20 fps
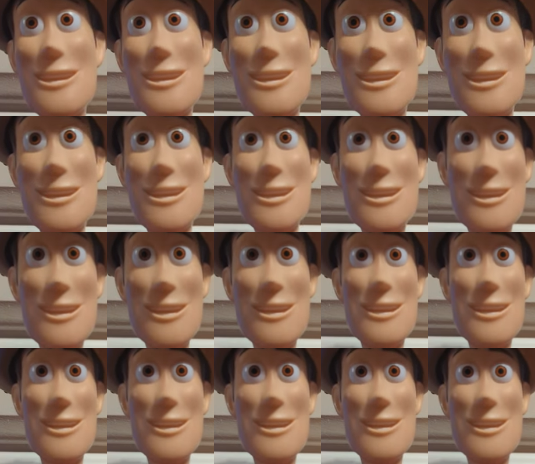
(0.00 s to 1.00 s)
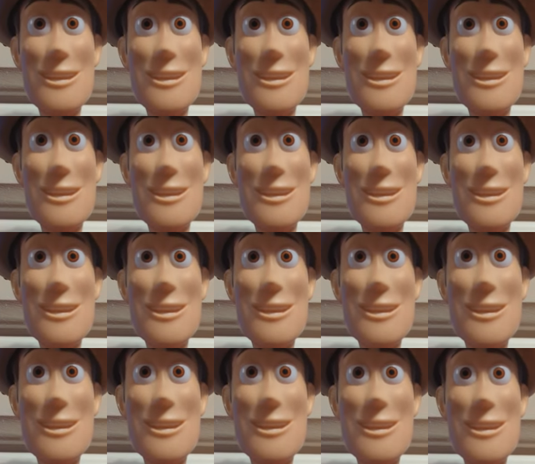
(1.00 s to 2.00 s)

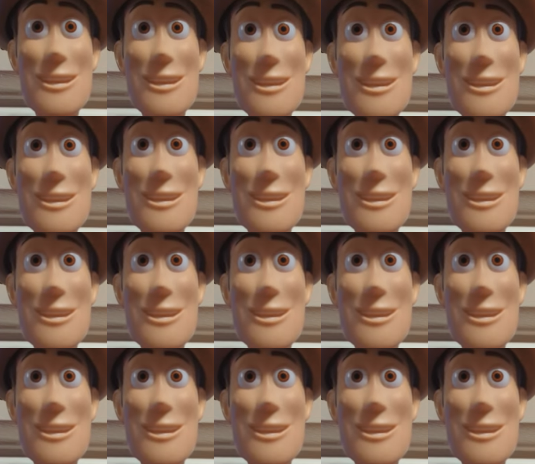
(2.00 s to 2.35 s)
(no one is talking)